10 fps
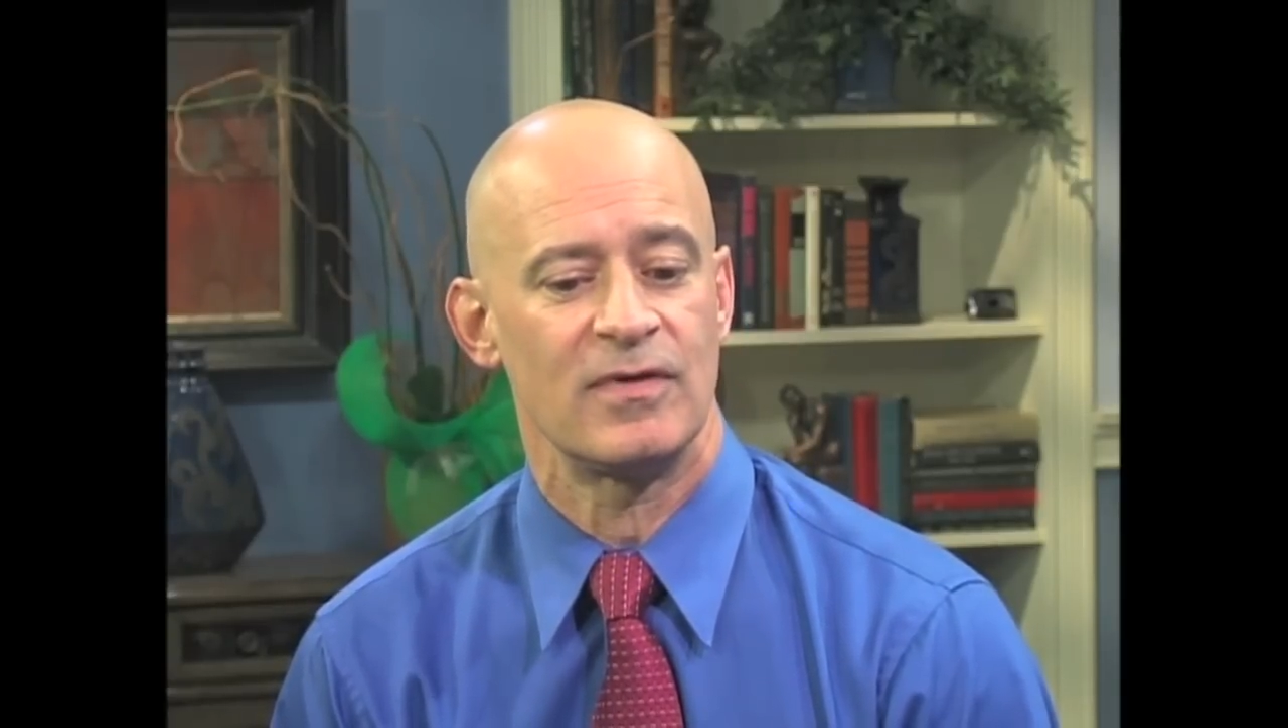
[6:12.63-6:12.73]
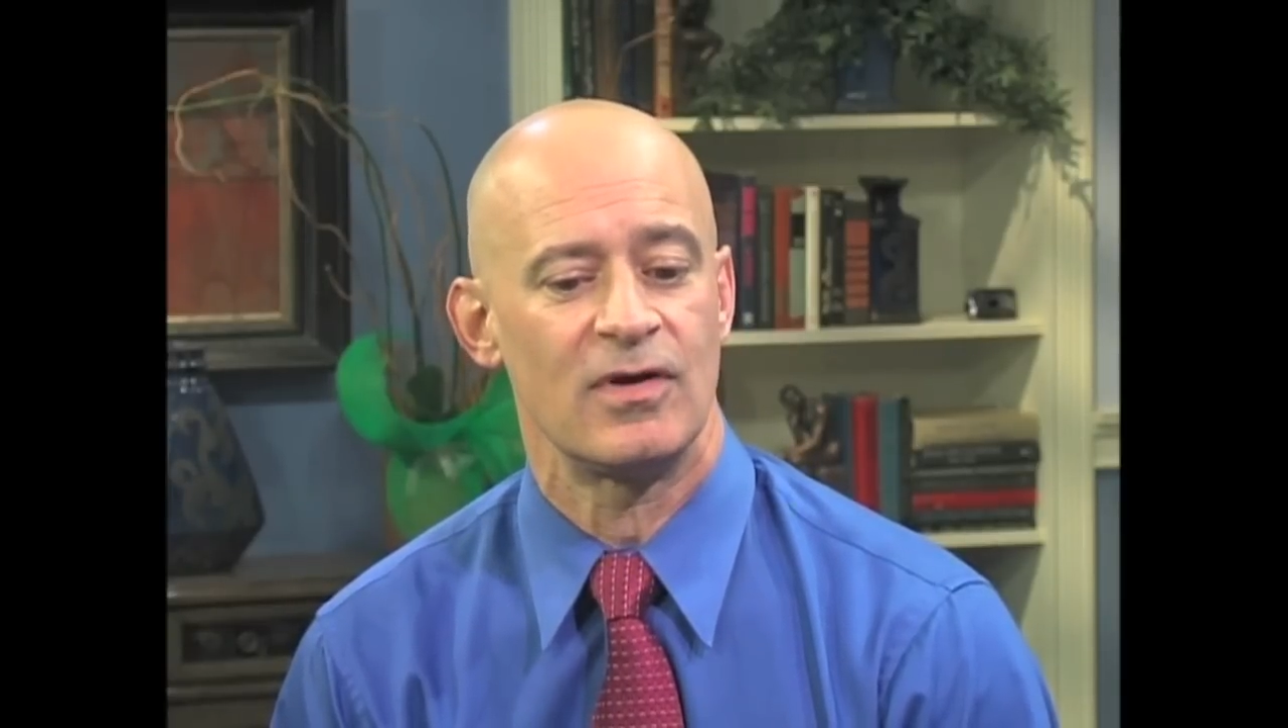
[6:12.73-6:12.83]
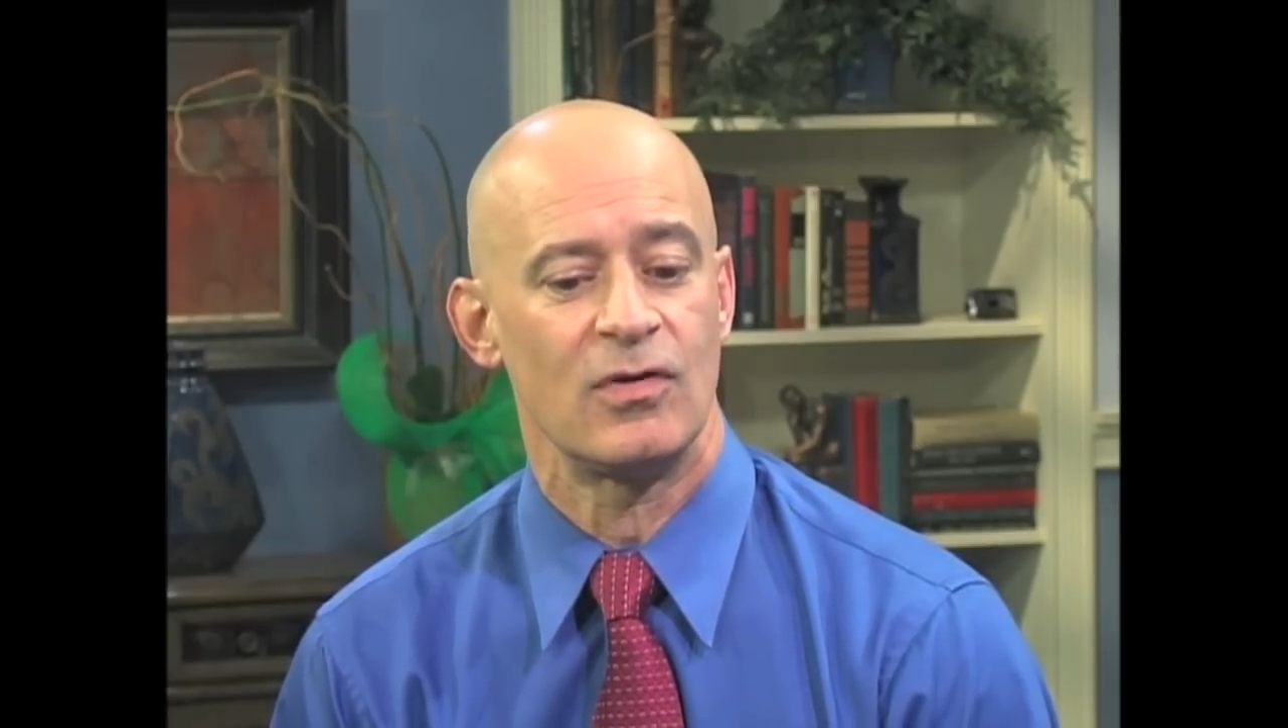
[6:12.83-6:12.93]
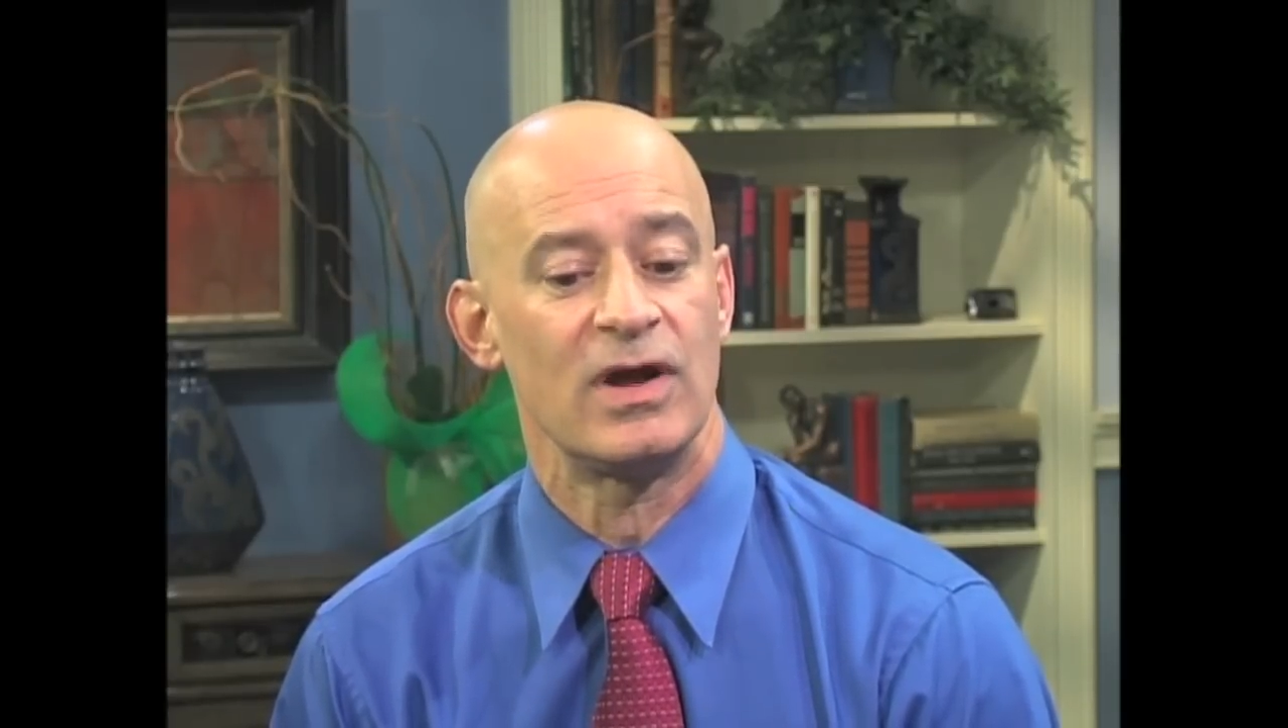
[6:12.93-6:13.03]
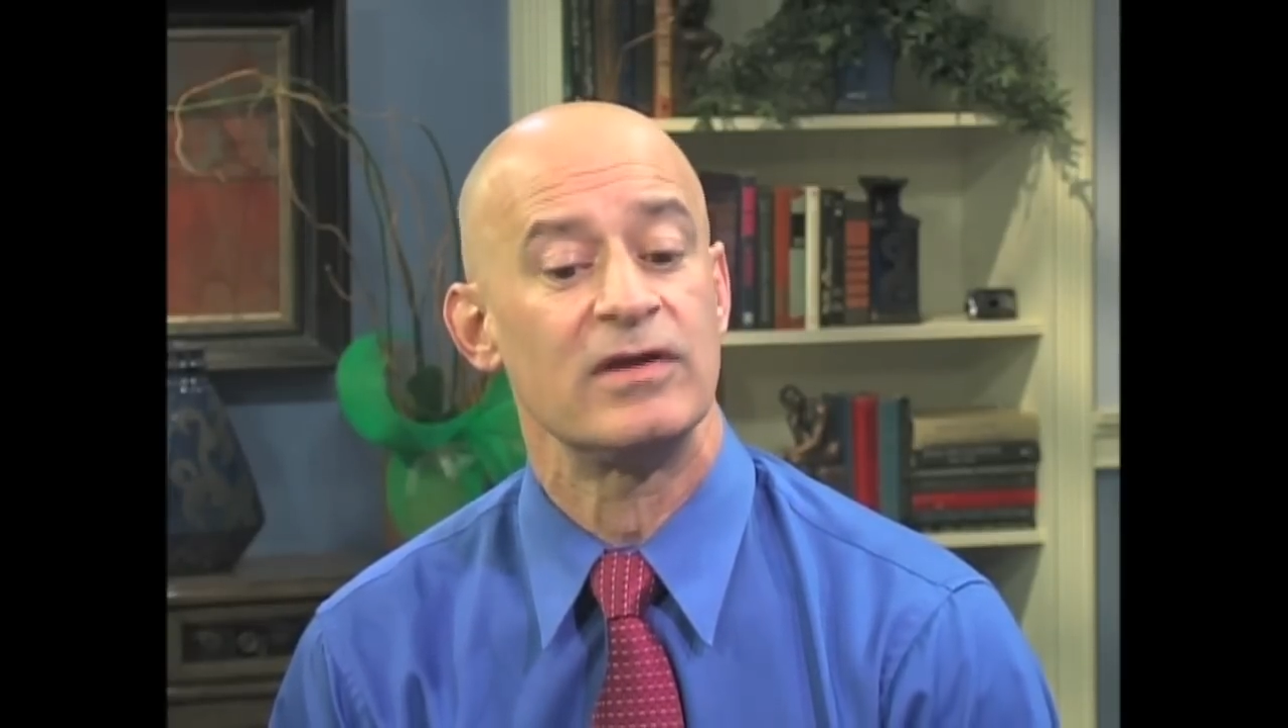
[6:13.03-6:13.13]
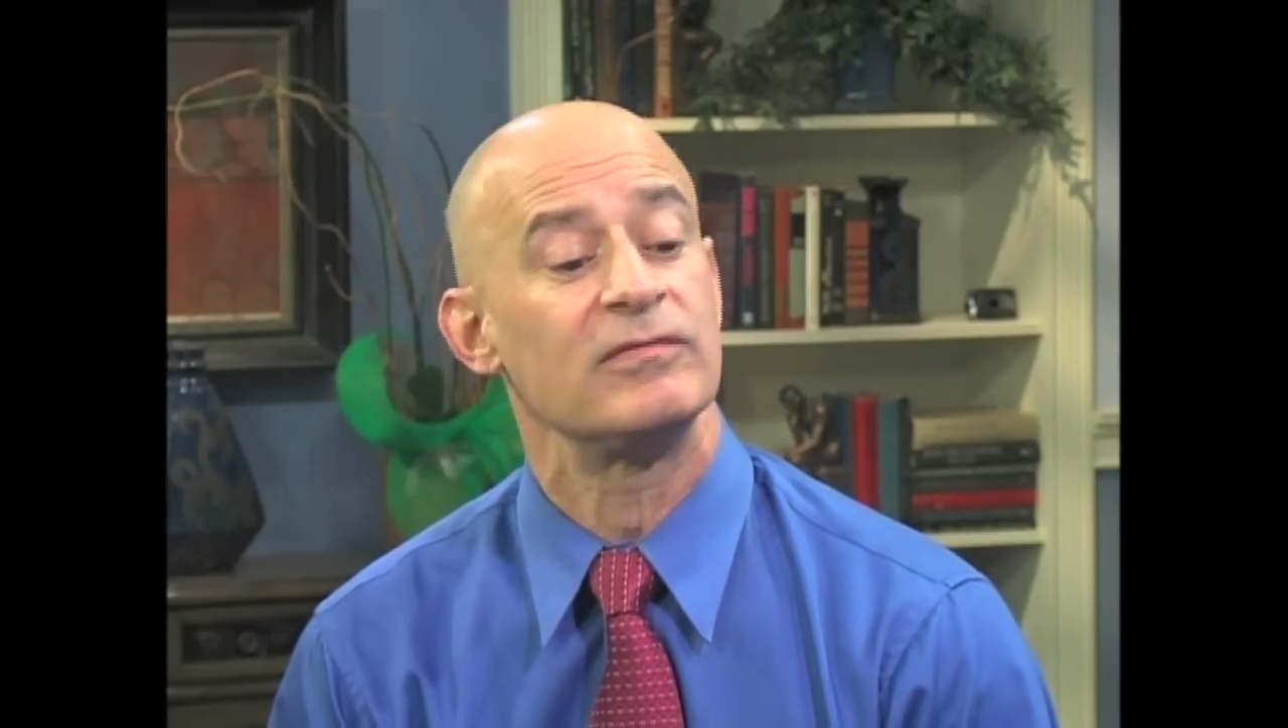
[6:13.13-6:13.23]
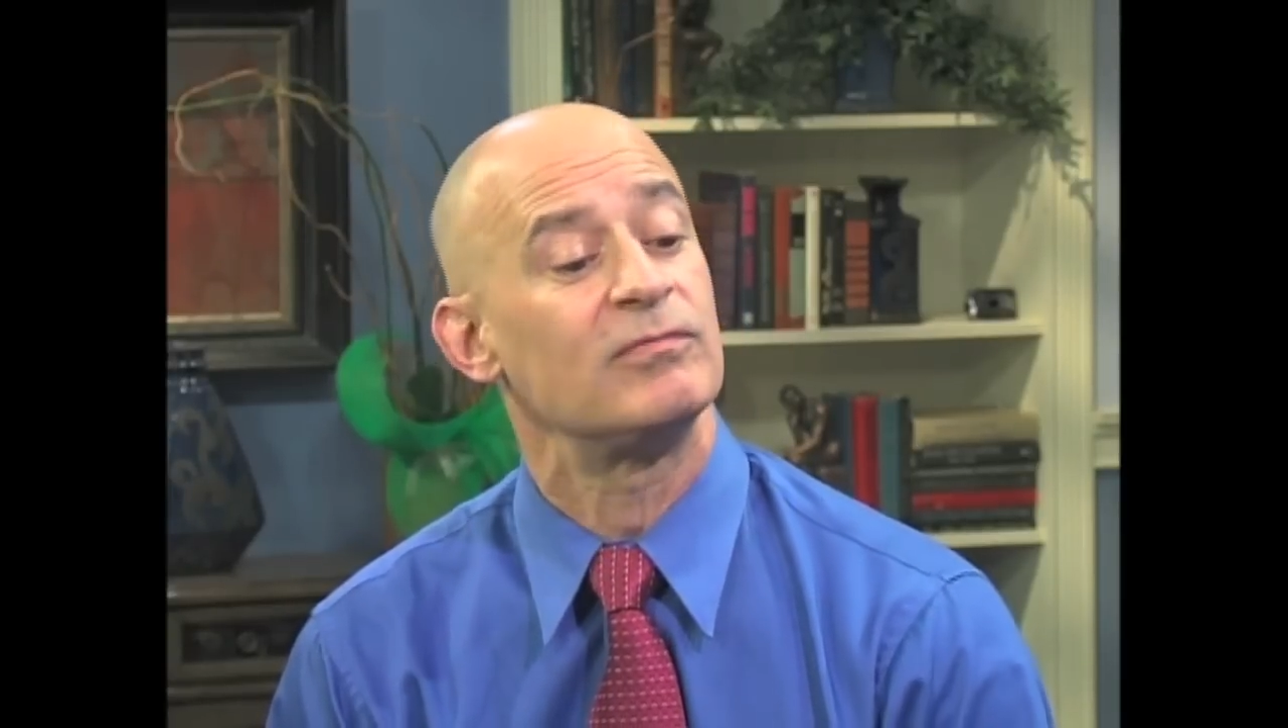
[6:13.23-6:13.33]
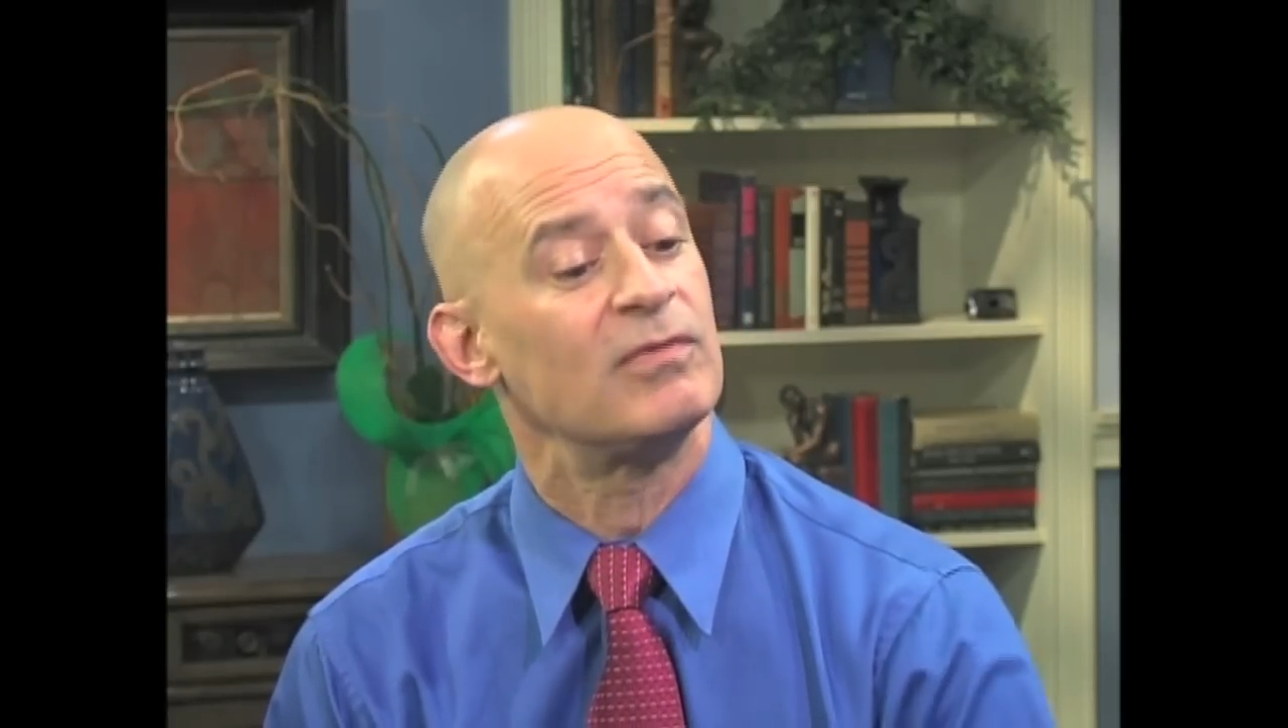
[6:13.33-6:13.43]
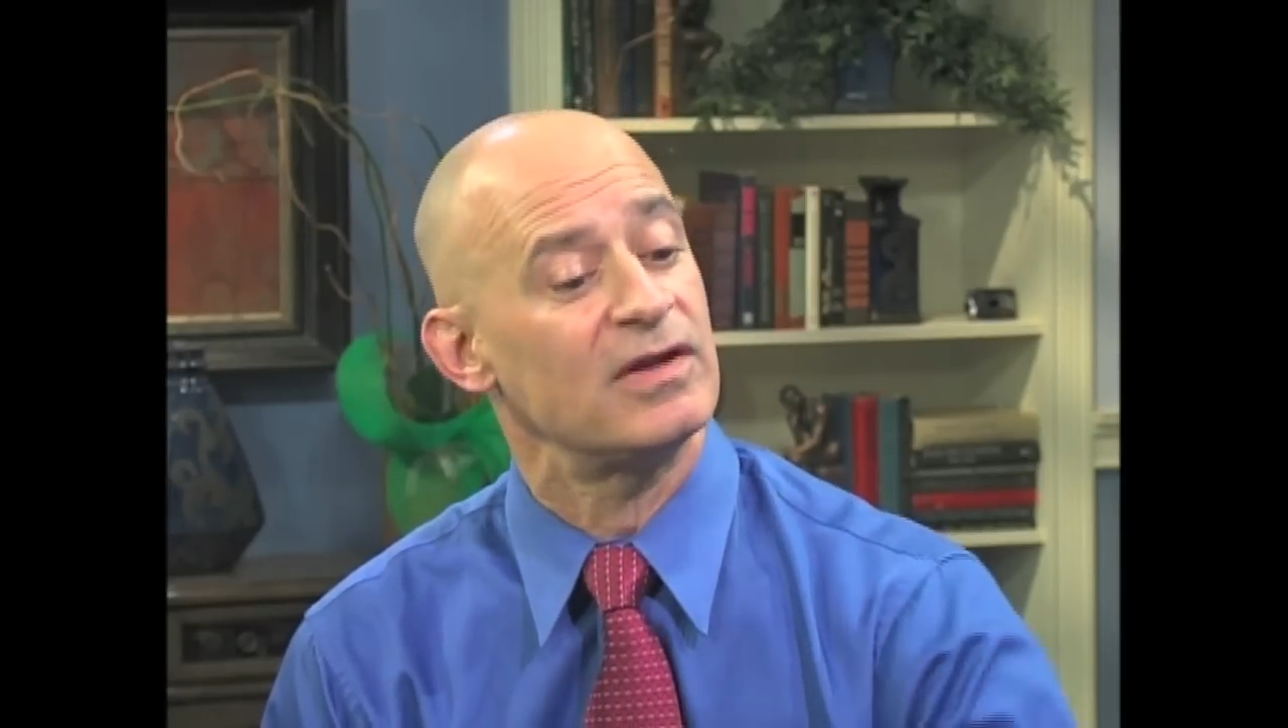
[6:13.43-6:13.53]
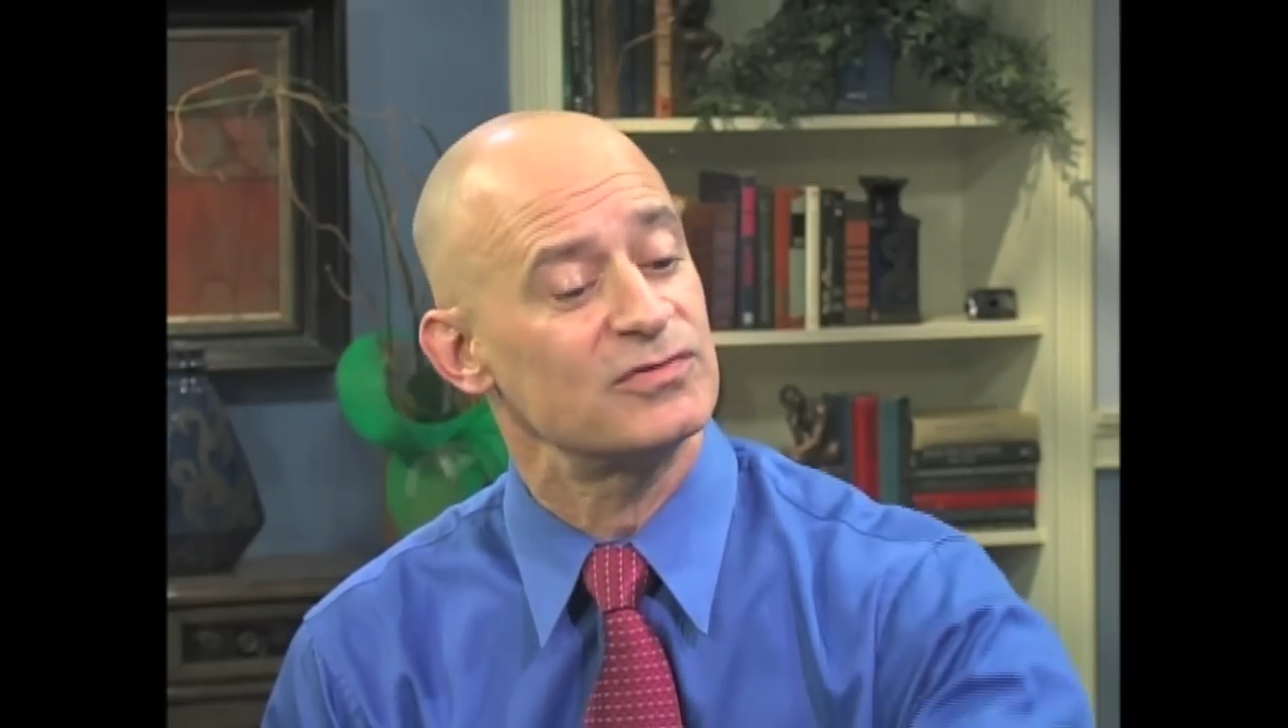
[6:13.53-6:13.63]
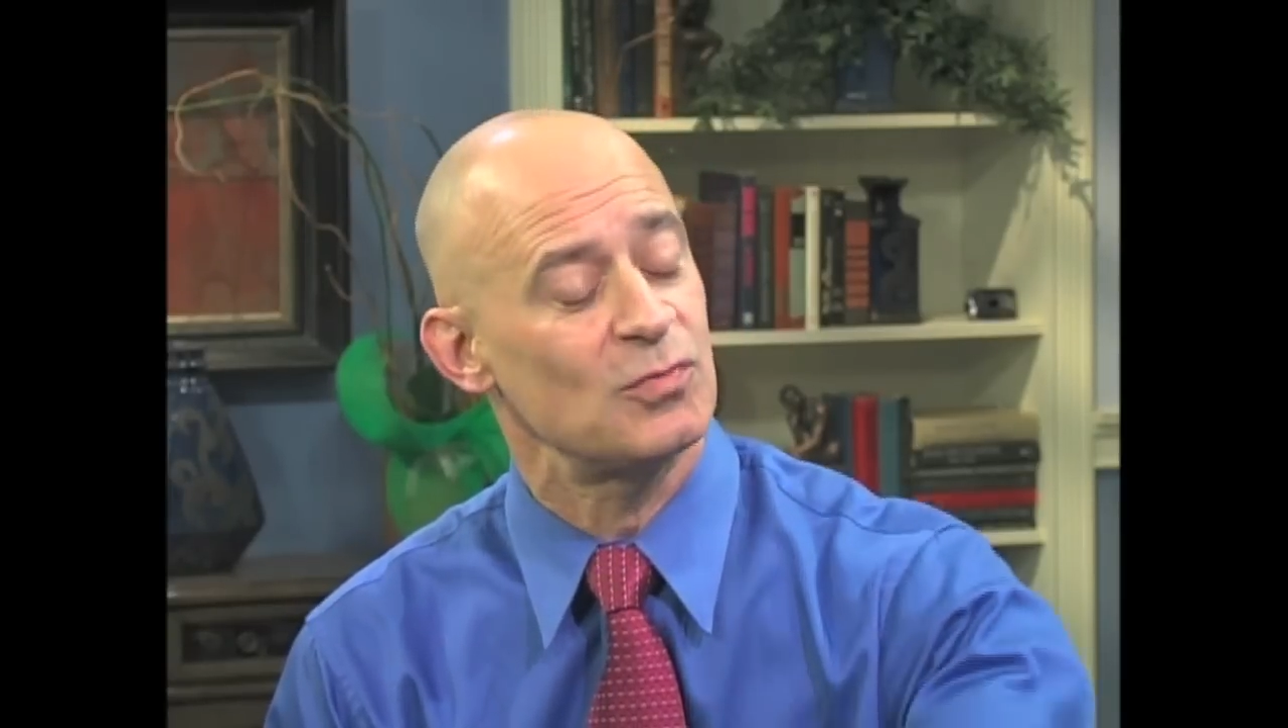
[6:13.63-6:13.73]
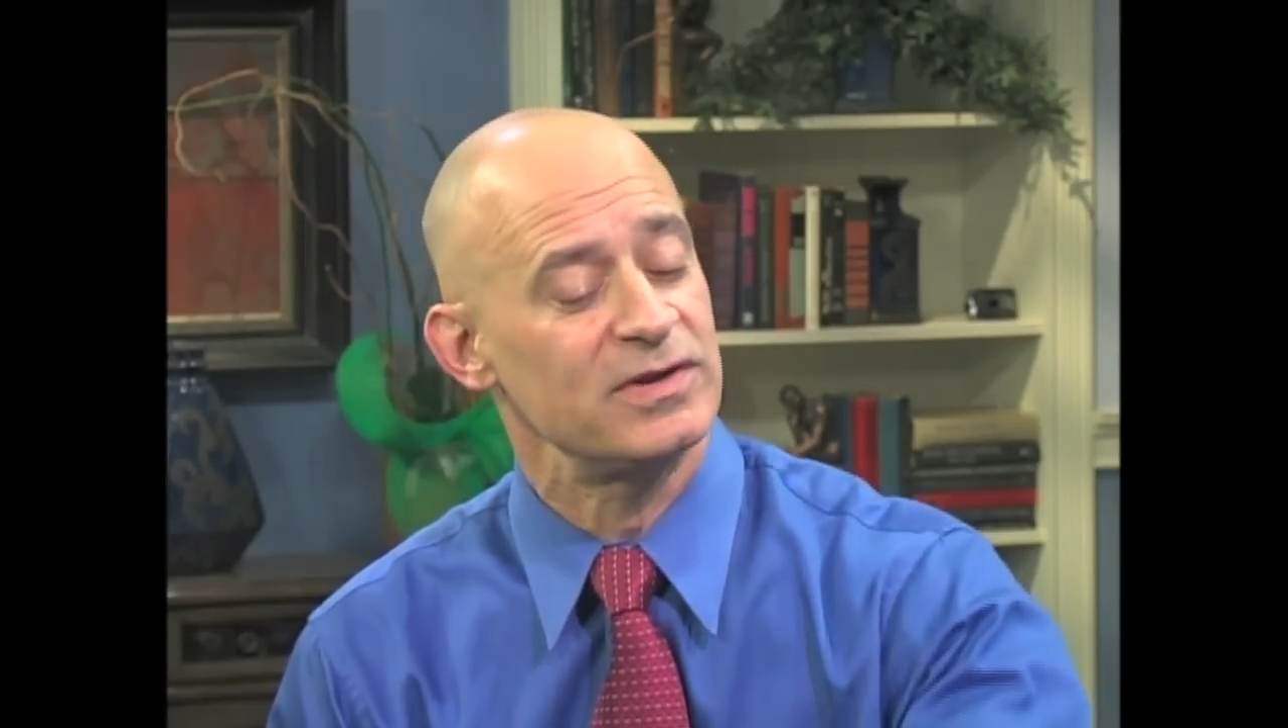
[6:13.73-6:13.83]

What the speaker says: I just